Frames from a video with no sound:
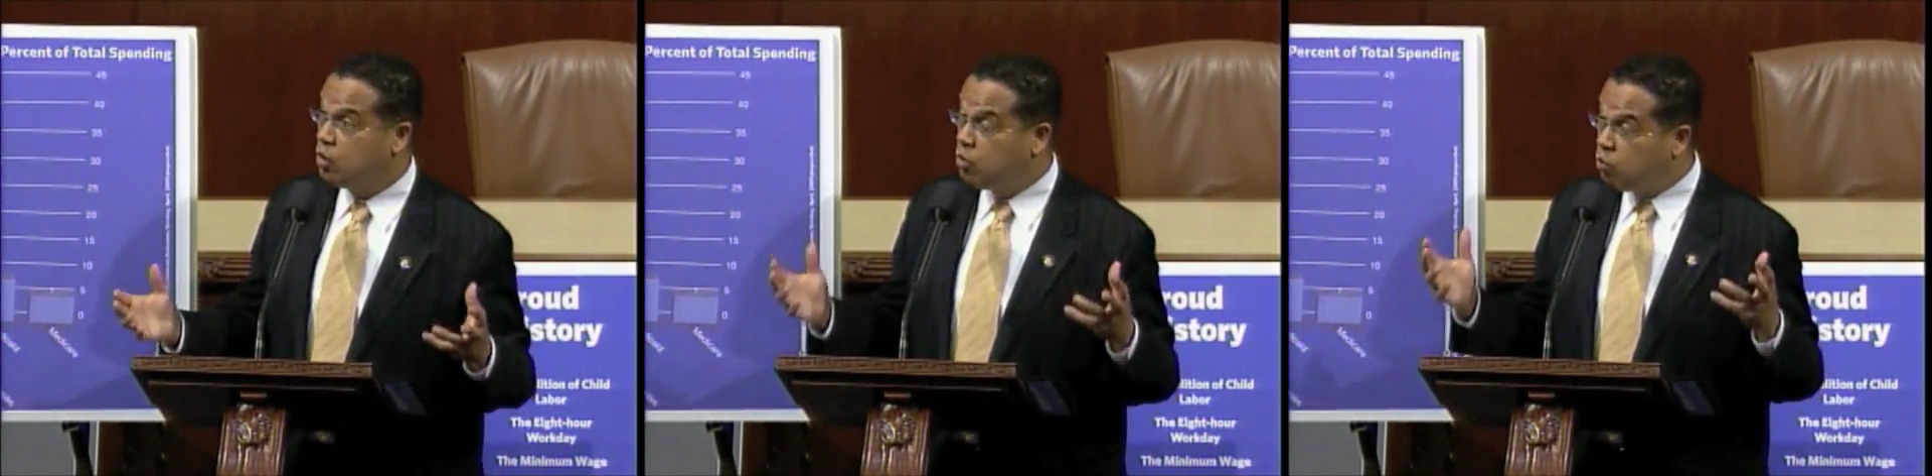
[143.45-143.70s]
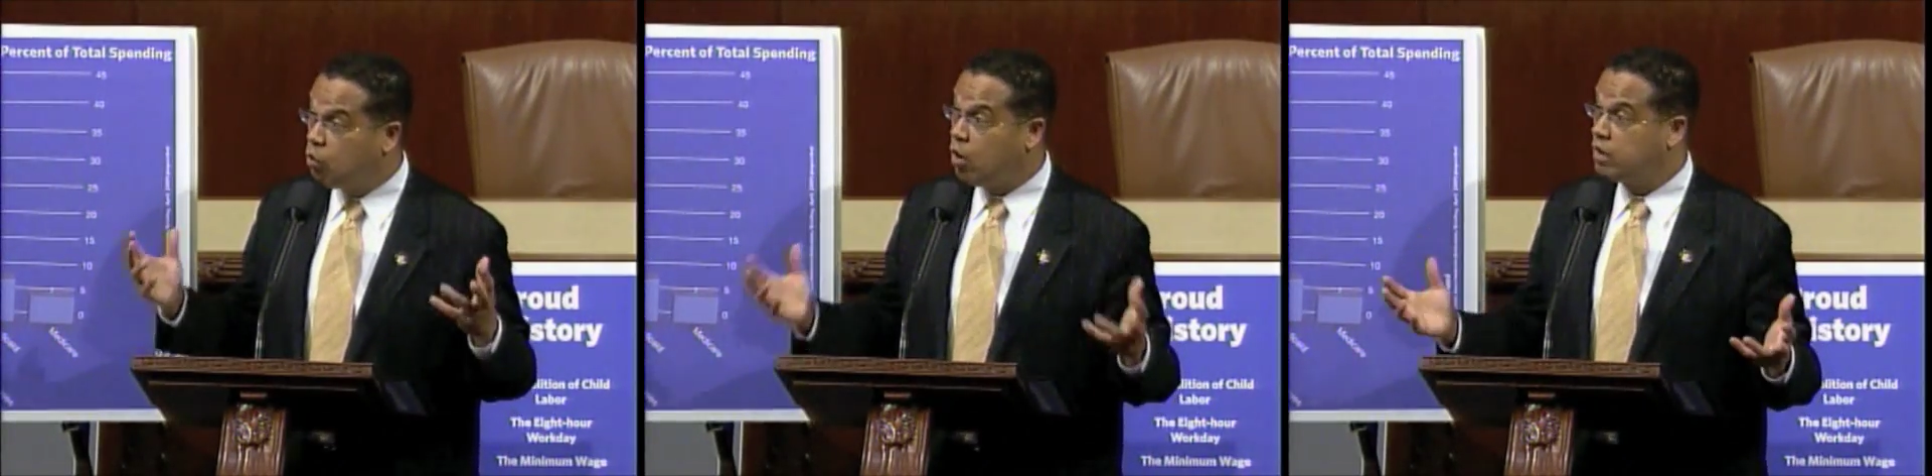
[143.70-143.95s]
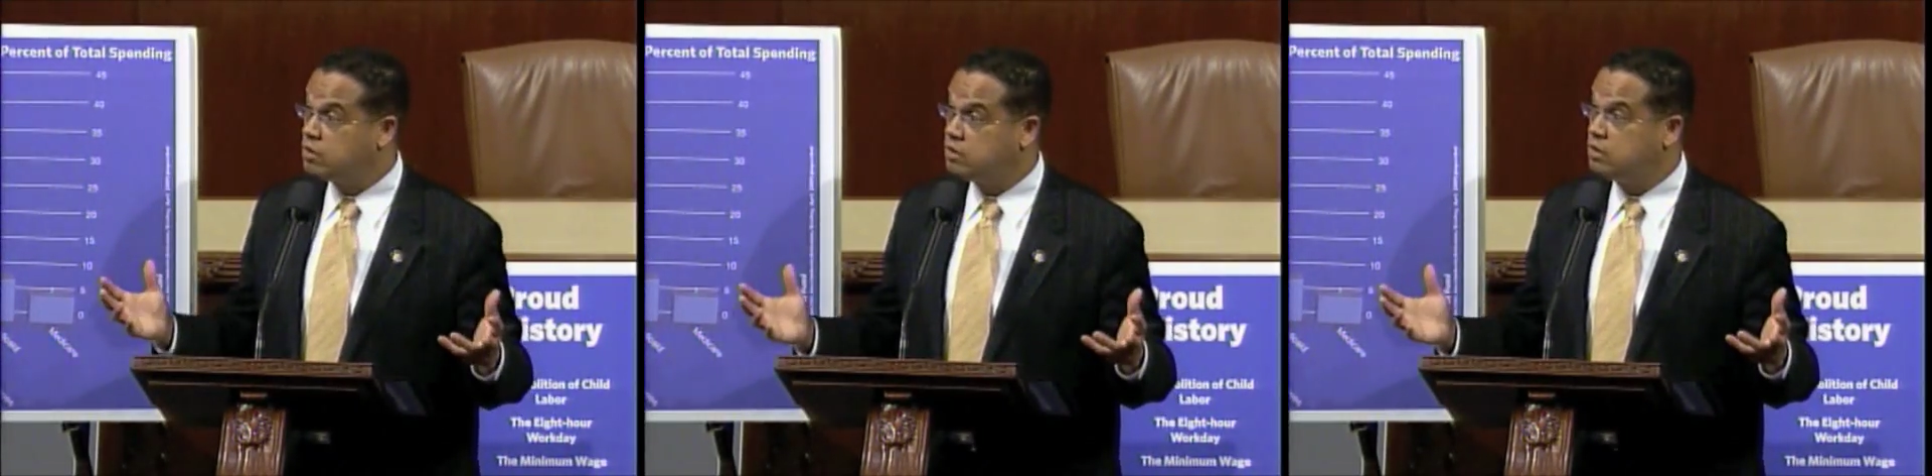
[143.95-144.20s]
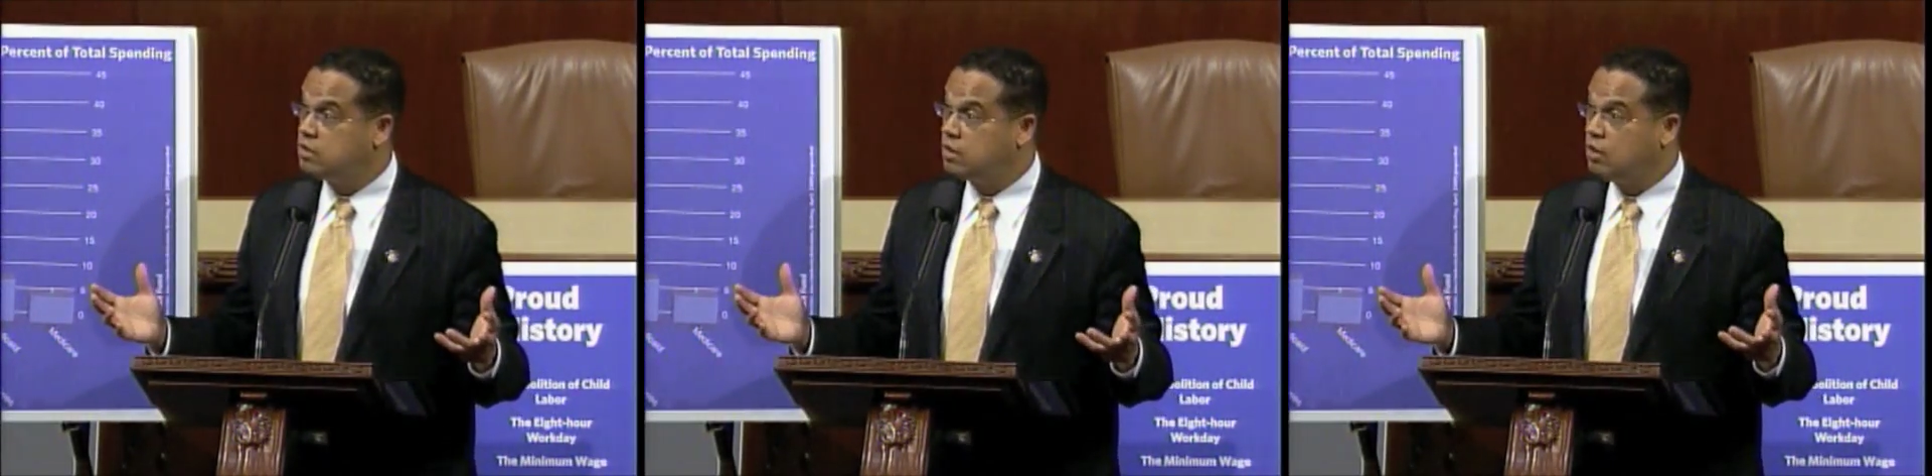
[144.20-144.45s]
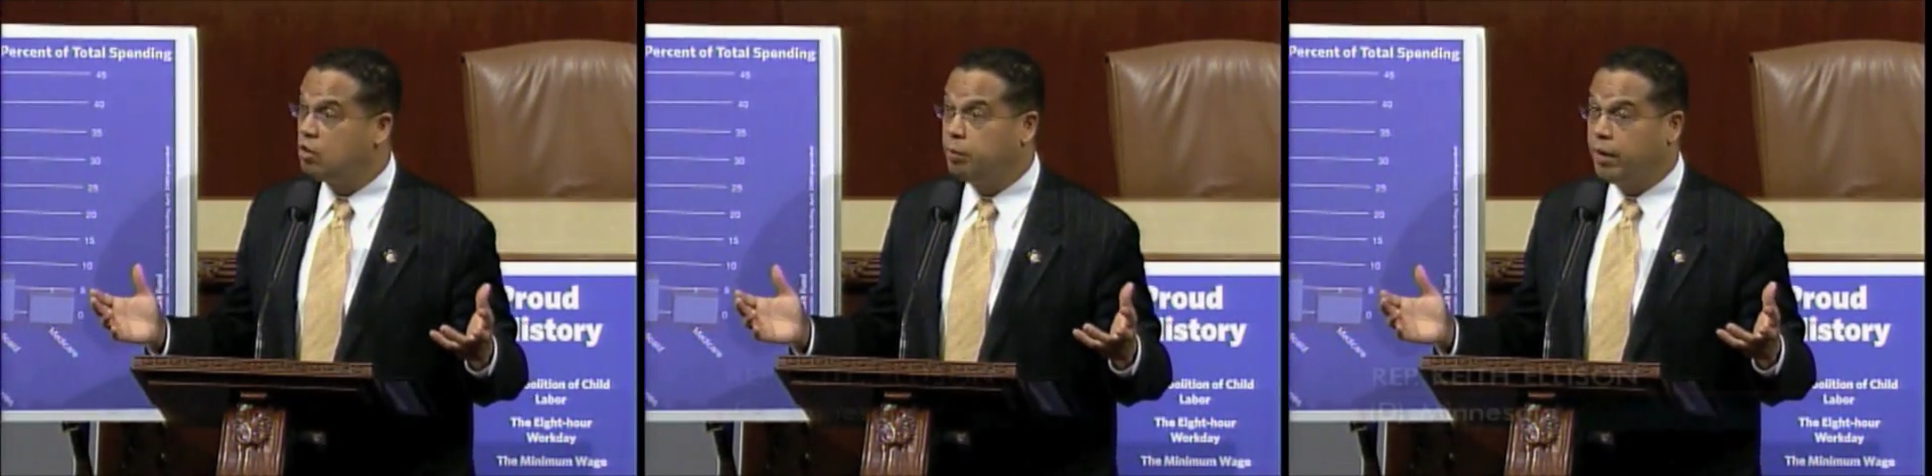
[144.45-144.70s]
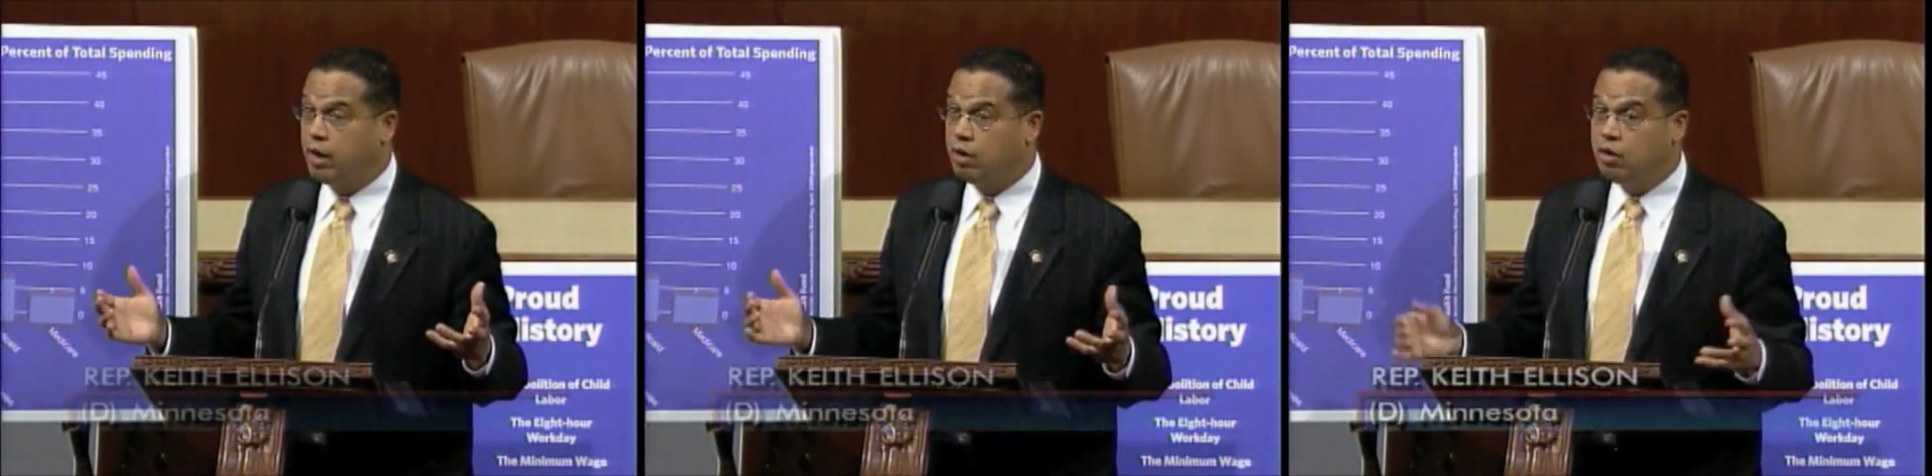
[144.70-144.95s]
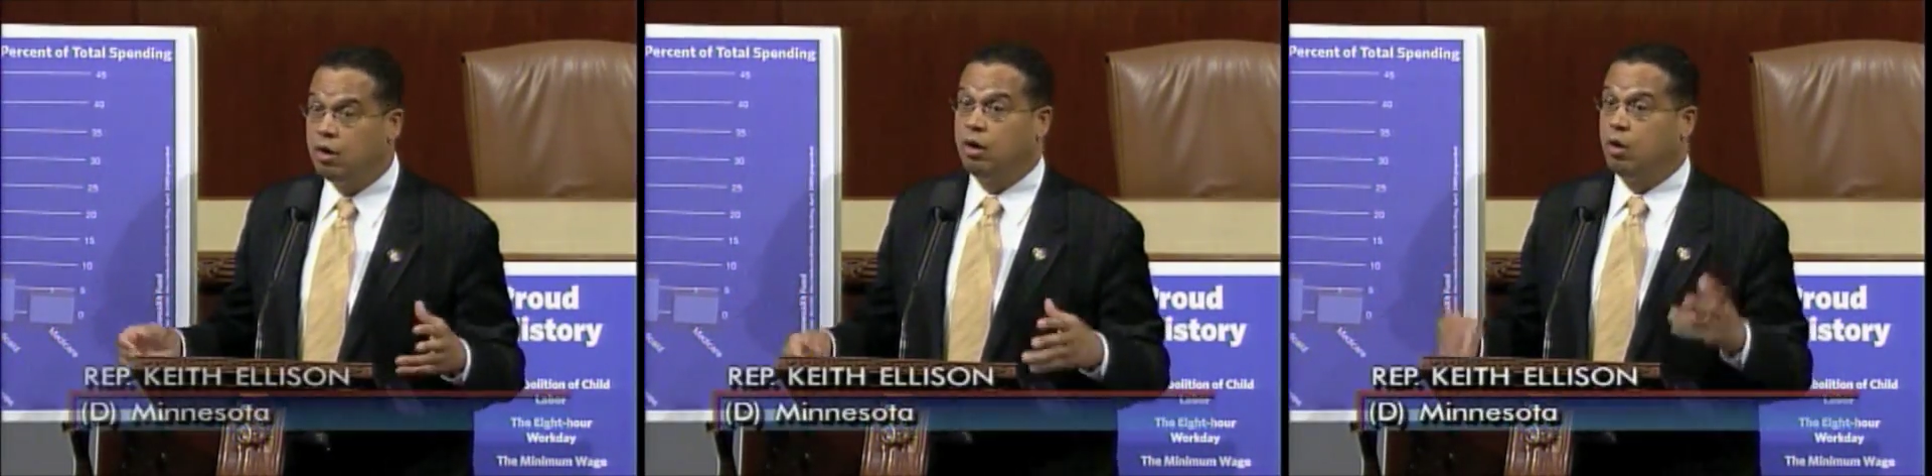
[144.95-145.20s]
who want to see single payer